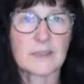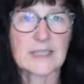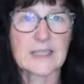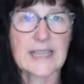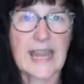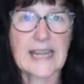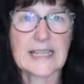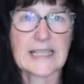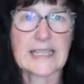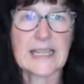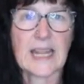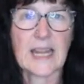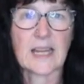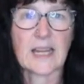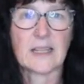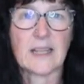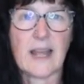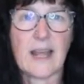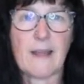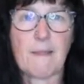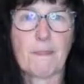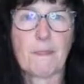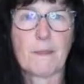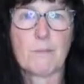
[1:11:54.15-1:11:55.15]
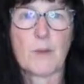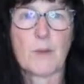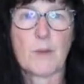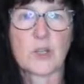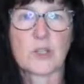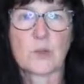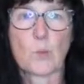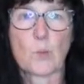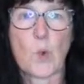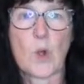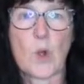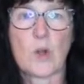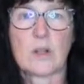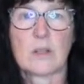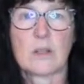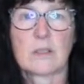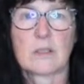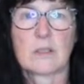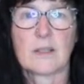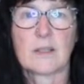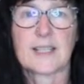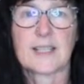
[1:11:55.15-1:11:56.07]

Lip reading: dating in the modern world,